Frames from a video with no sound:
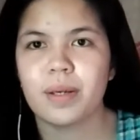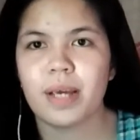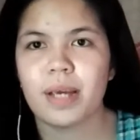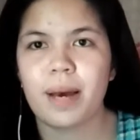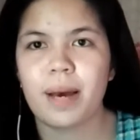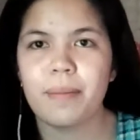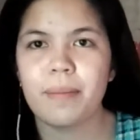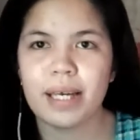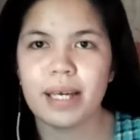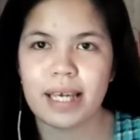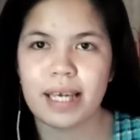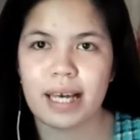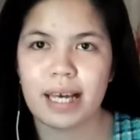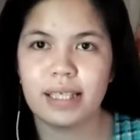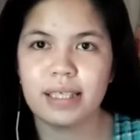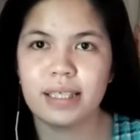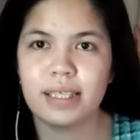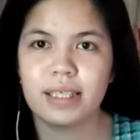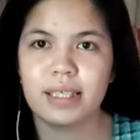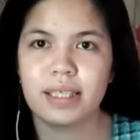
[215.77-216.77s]

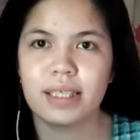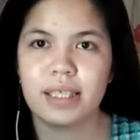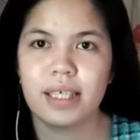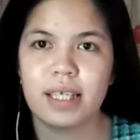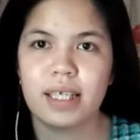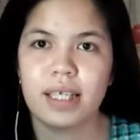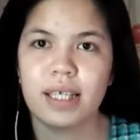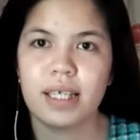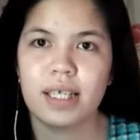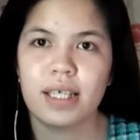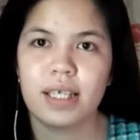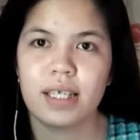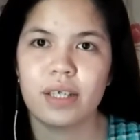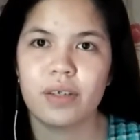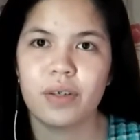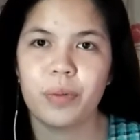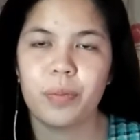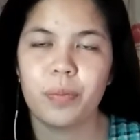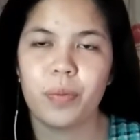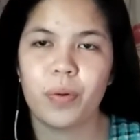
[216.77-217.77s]
MIS
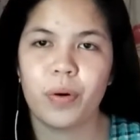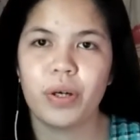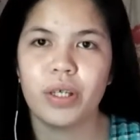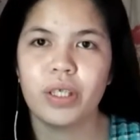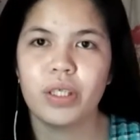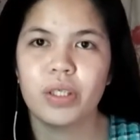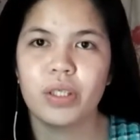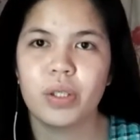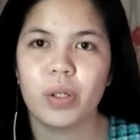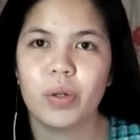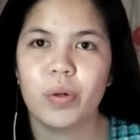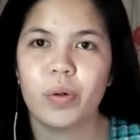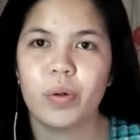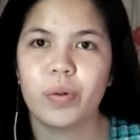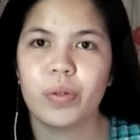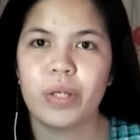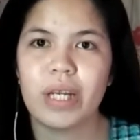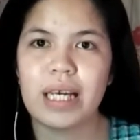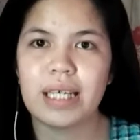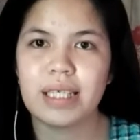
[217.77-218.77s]
report.
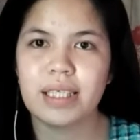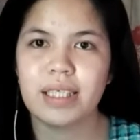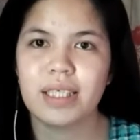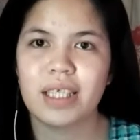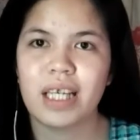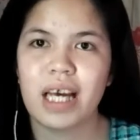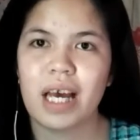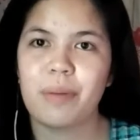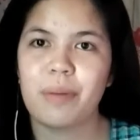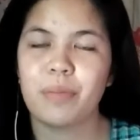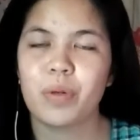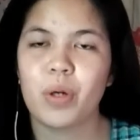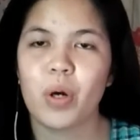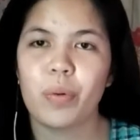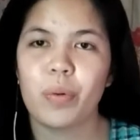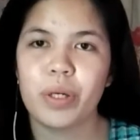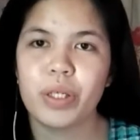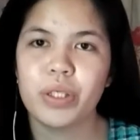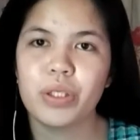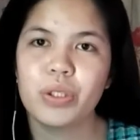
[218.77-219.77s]
So next, I'm
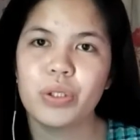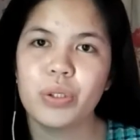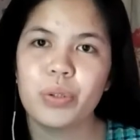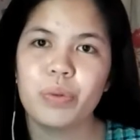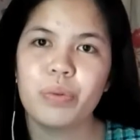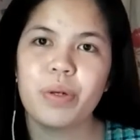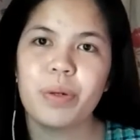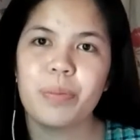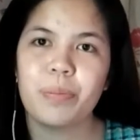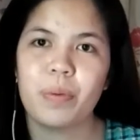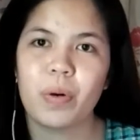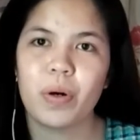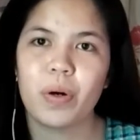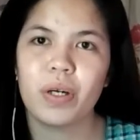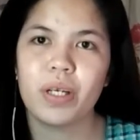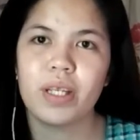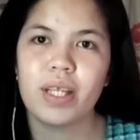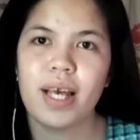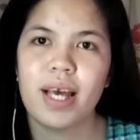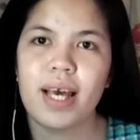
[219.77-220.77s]
going to
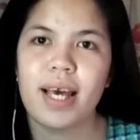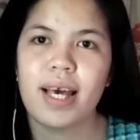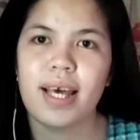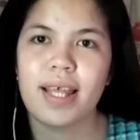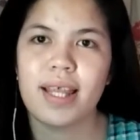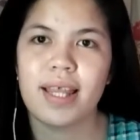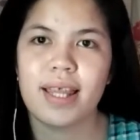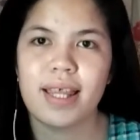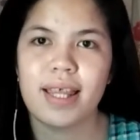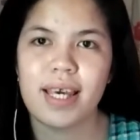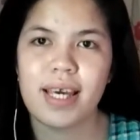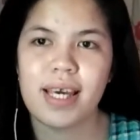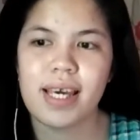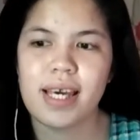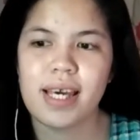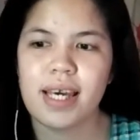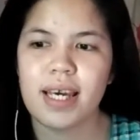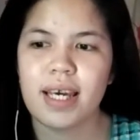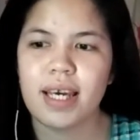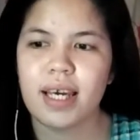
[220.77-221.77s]
report
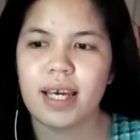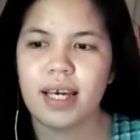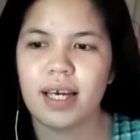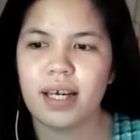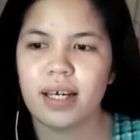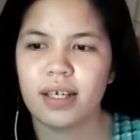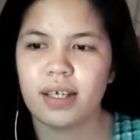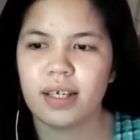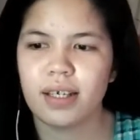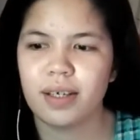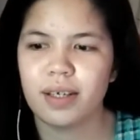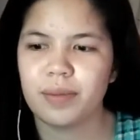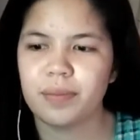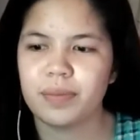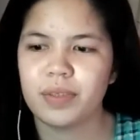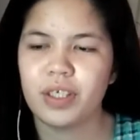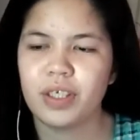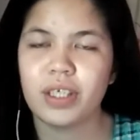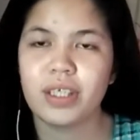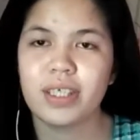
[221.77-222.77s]
the
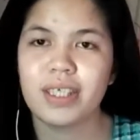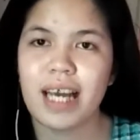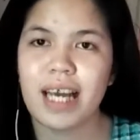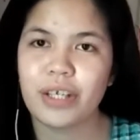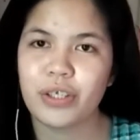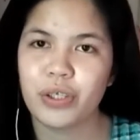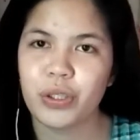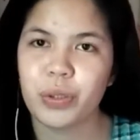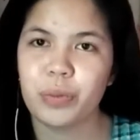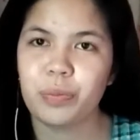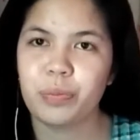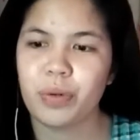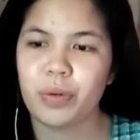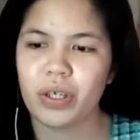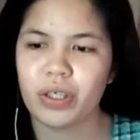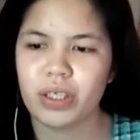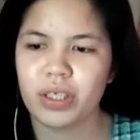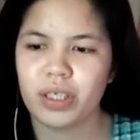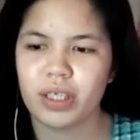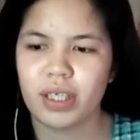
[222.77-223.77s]
transaction
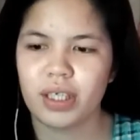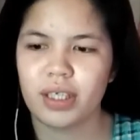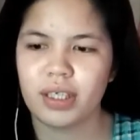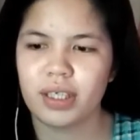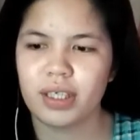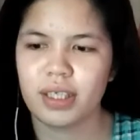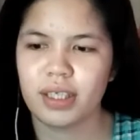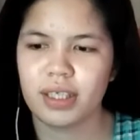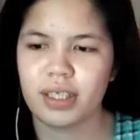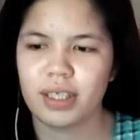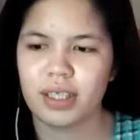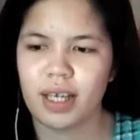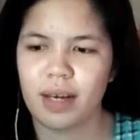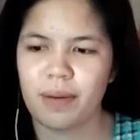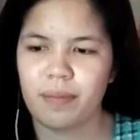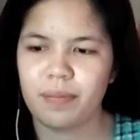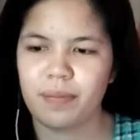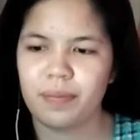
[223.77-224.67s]
processing system.